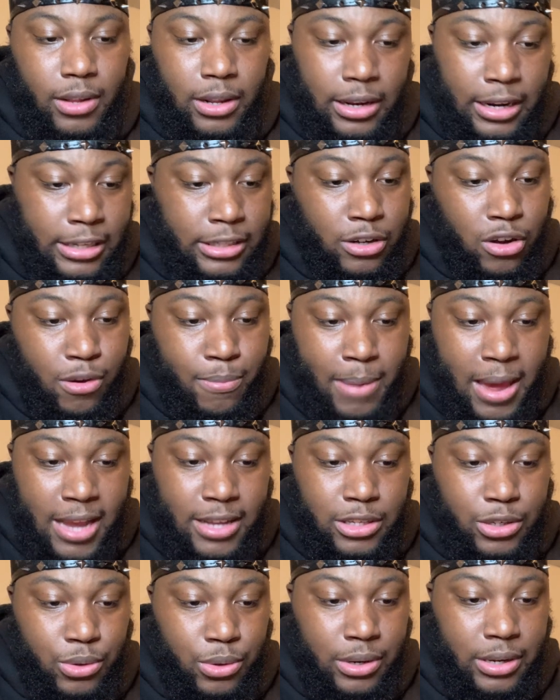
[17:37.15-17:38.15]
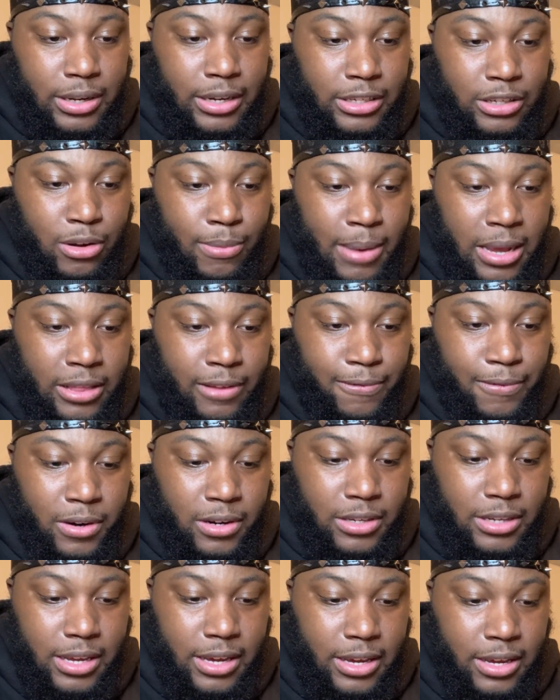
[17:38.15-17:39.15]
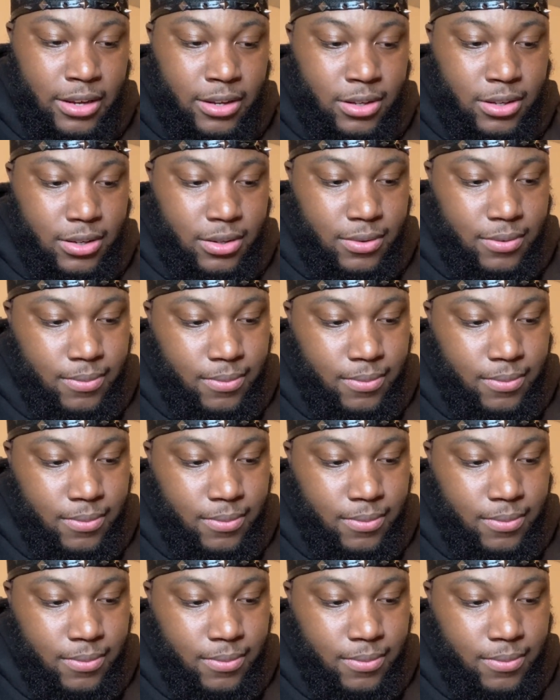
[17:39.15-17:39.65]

Let's go back to it. Let's go back to First Kings.